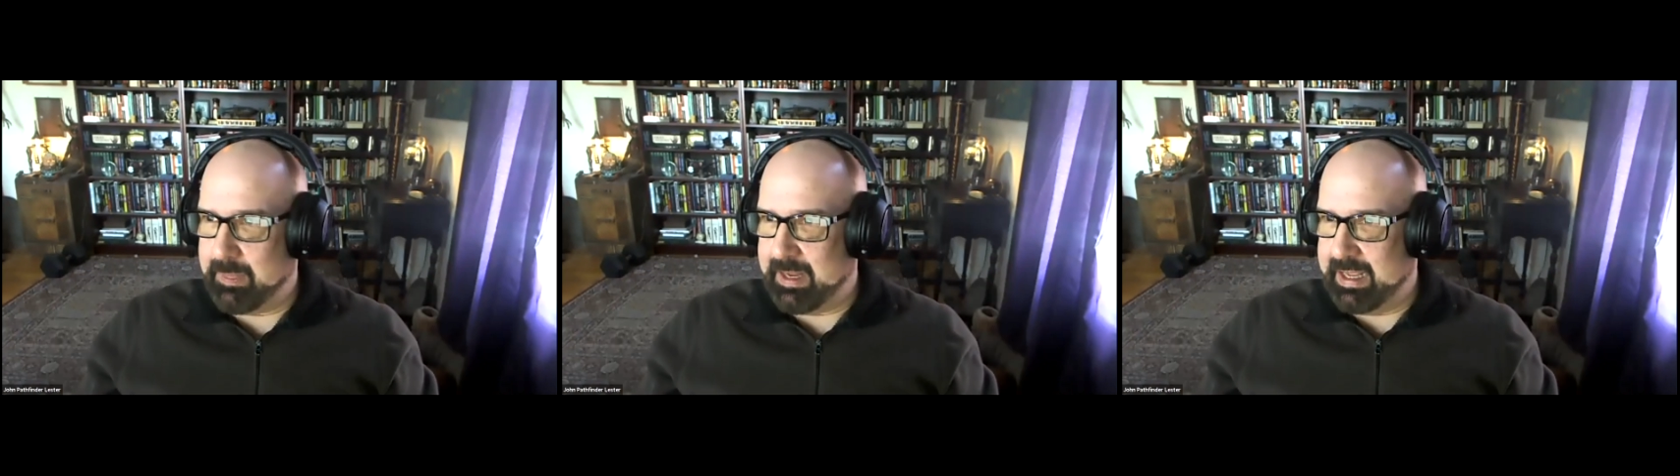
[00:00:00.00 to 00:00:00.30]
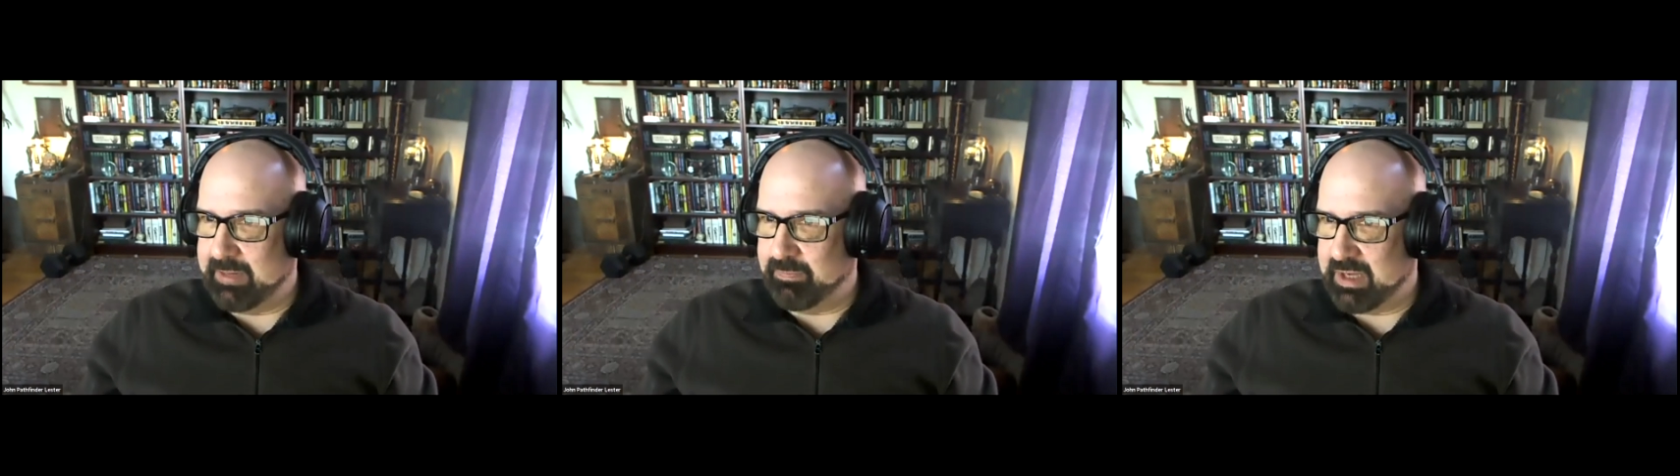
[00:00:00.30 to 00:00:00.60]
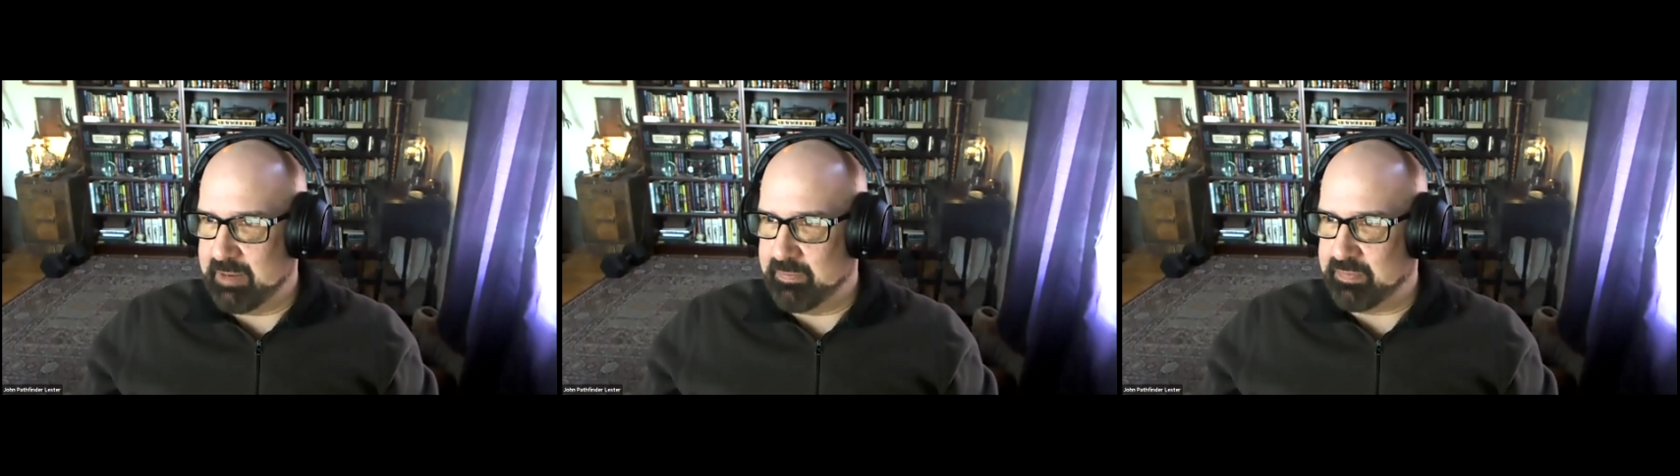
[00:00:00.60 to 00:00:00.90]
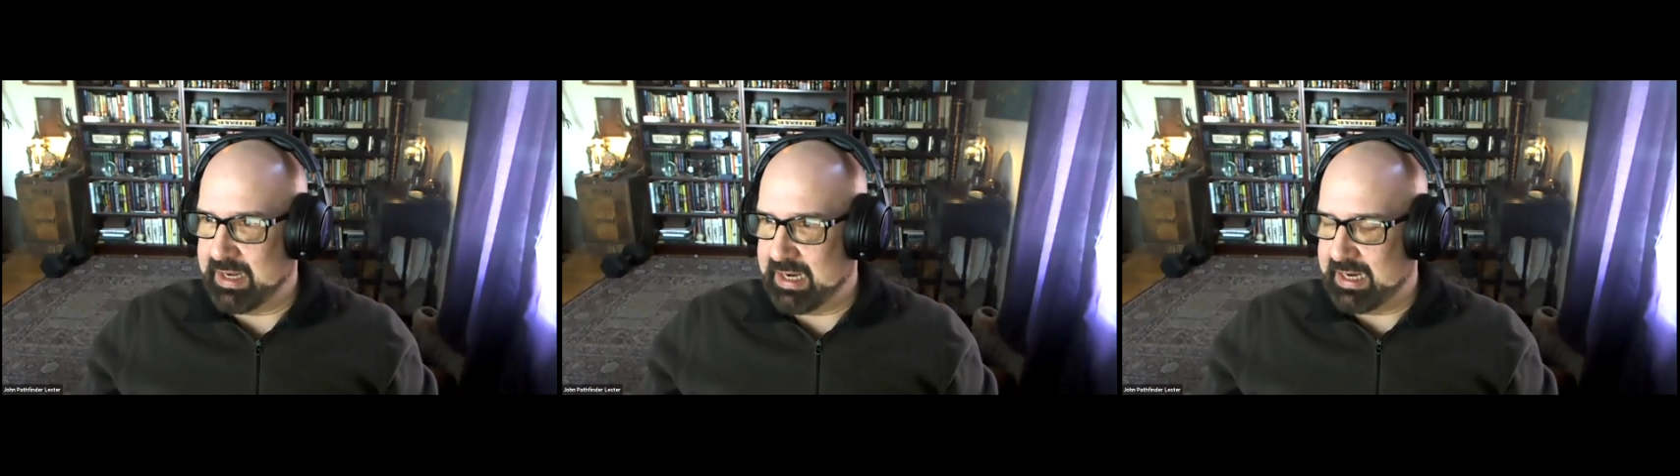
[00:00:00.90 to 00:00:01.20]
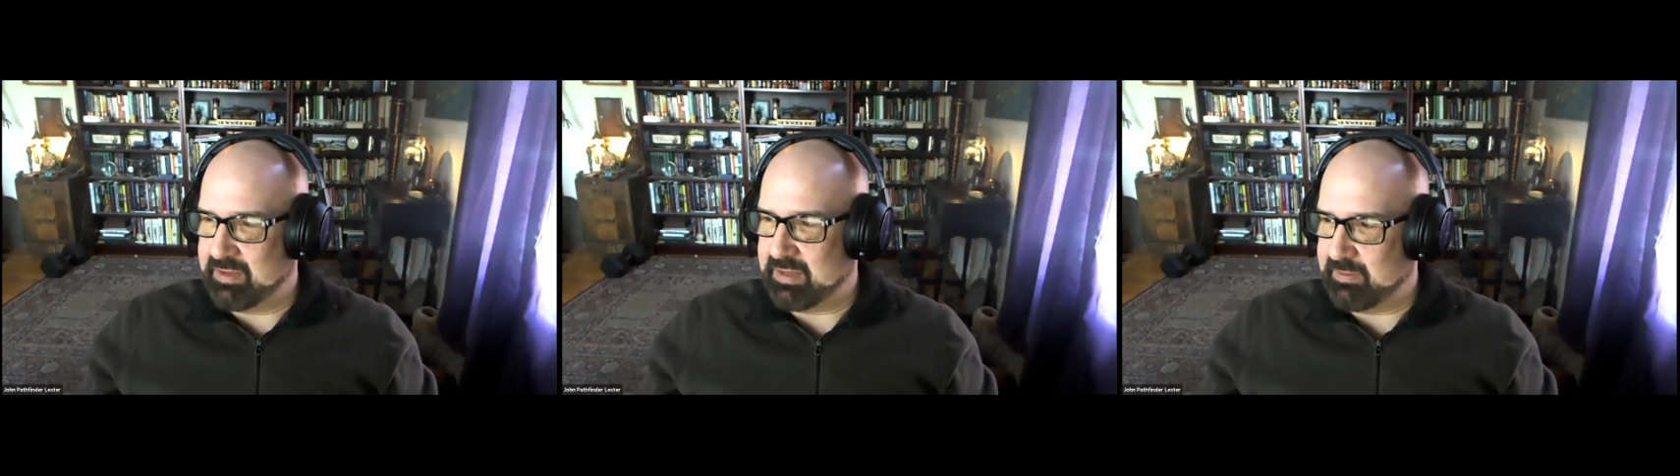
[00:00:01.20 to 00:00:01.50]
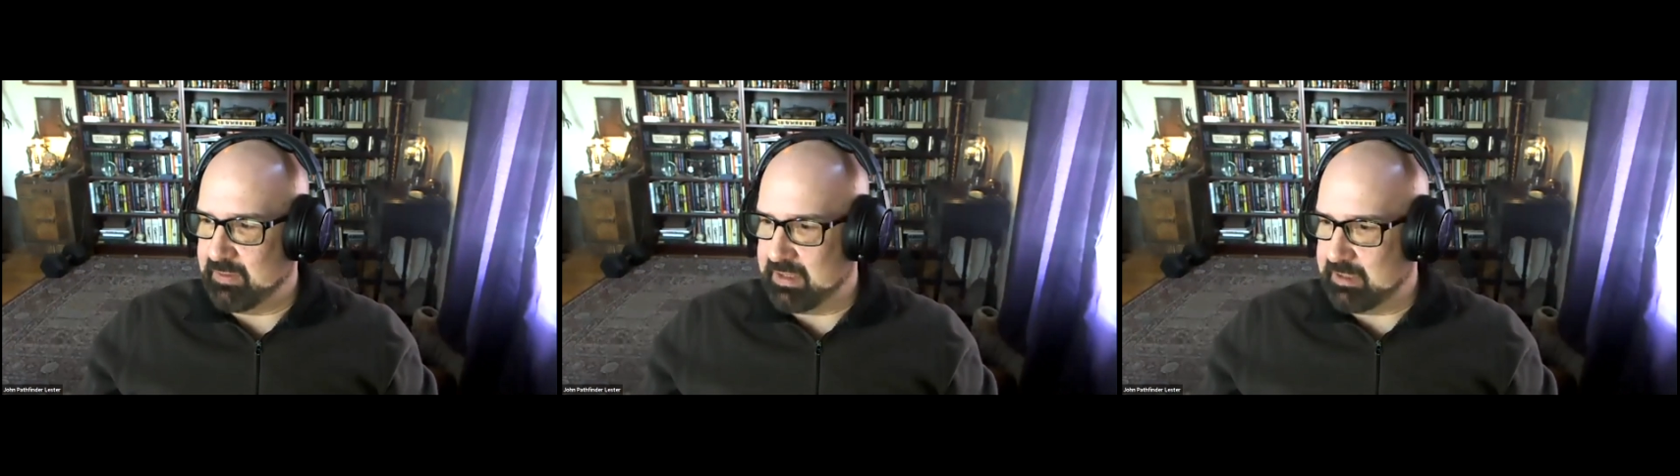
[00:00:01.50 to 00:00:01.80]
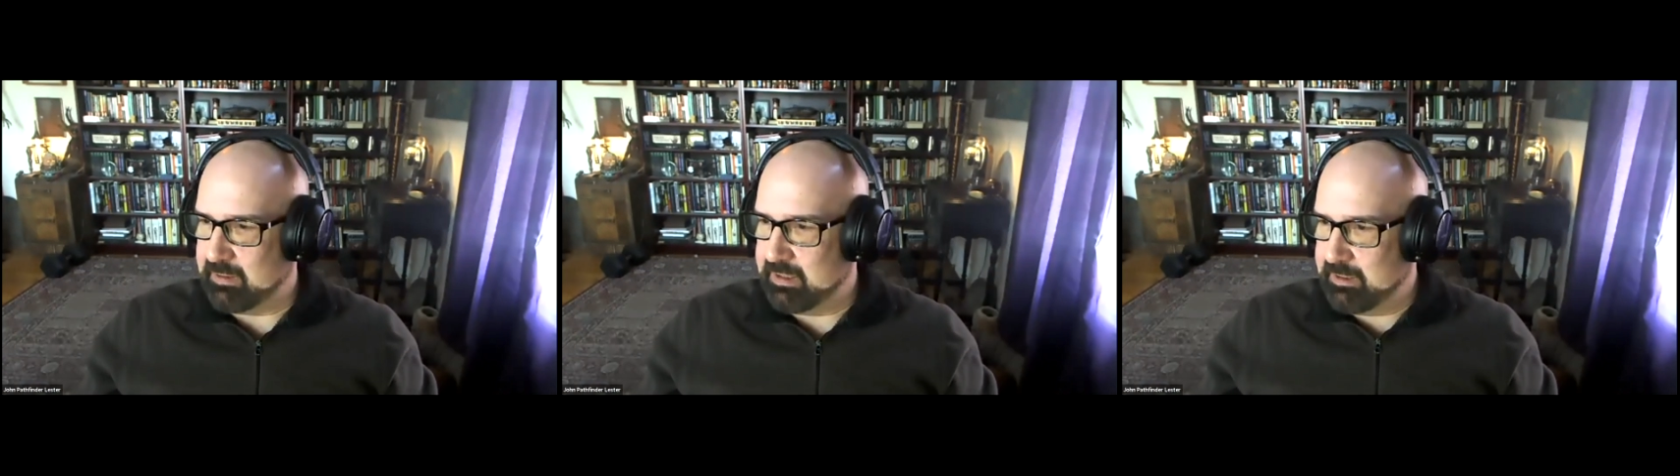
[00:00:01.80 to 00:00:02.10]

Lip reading: And I think the